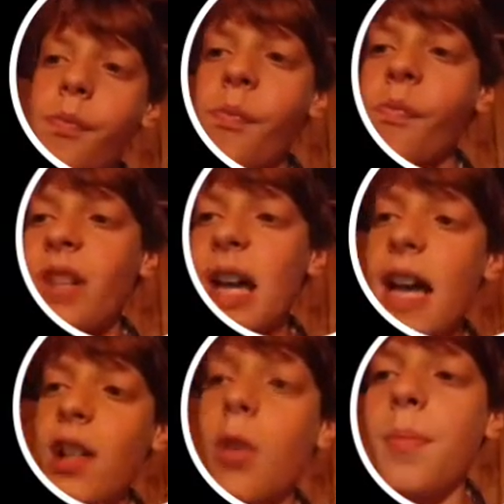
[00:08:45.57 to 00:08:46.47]
Oh,
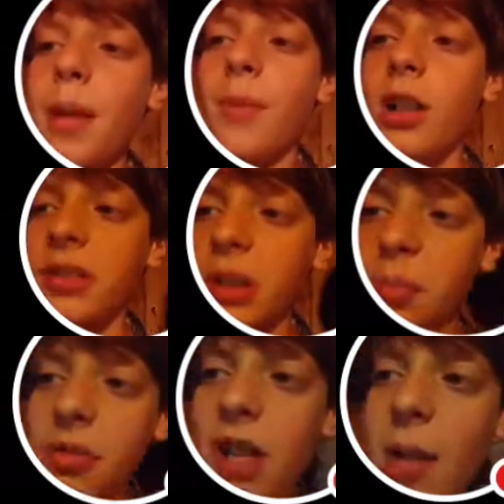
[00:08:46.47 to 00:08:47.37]
Hello, people.
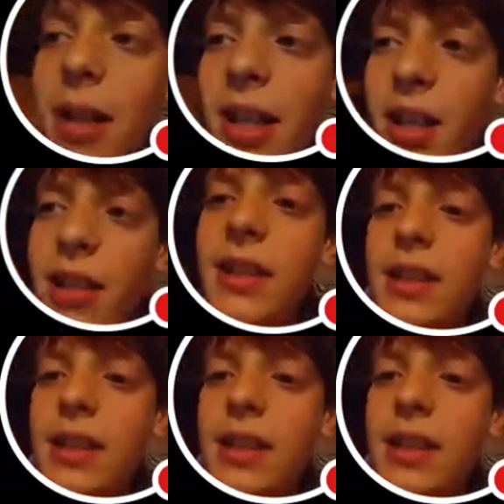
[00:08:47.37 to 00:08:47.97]
Subscribe, I guess.